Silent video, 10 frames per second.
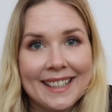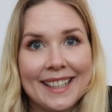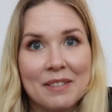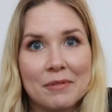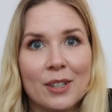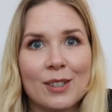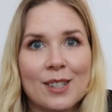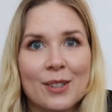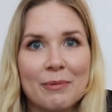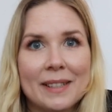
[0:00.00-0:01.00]
Can
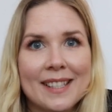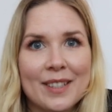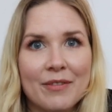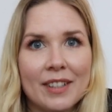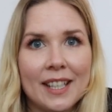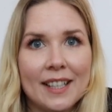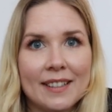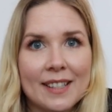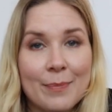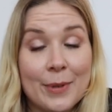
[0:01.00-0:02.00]
also be something
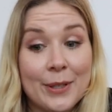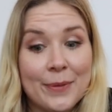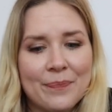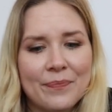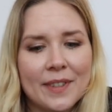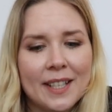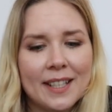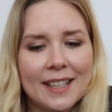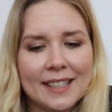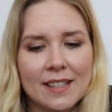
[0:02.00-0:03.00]
else, but
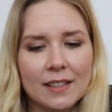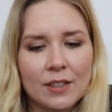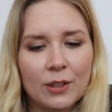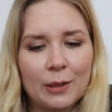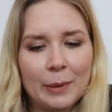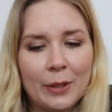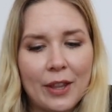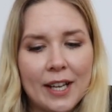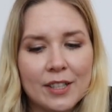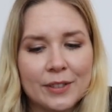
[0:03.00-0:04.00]
let's not talk about
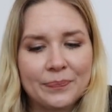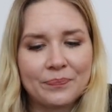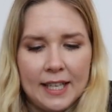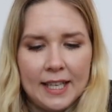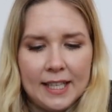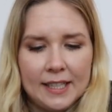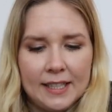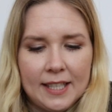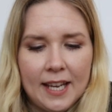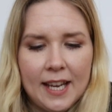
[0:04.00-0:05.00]
that.
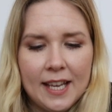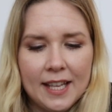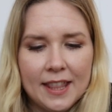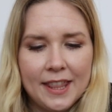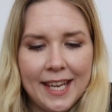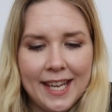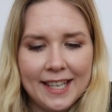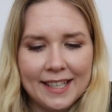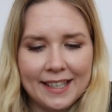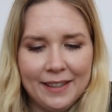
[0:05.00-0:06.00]
And
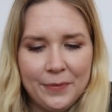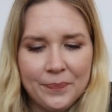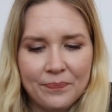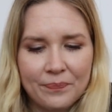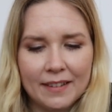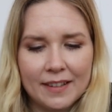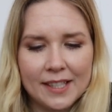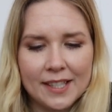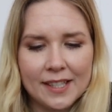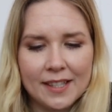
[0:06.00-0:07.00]
then
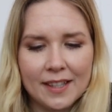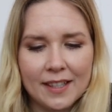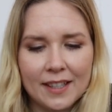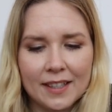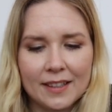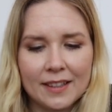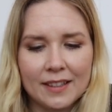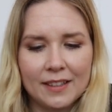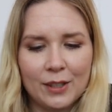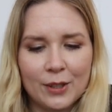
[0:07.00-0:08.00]
this is the,
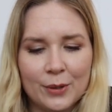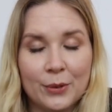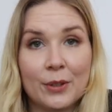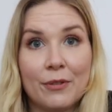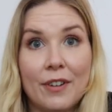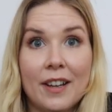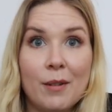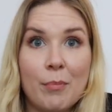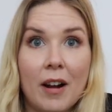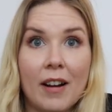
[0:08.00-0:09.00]
you know, the
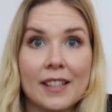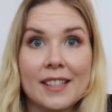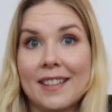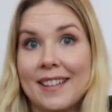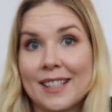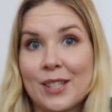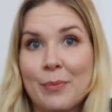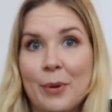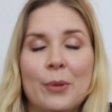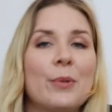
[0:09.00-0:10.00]
fun part, I
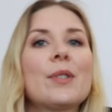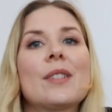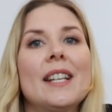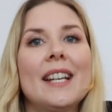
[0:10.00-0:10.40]
suppose.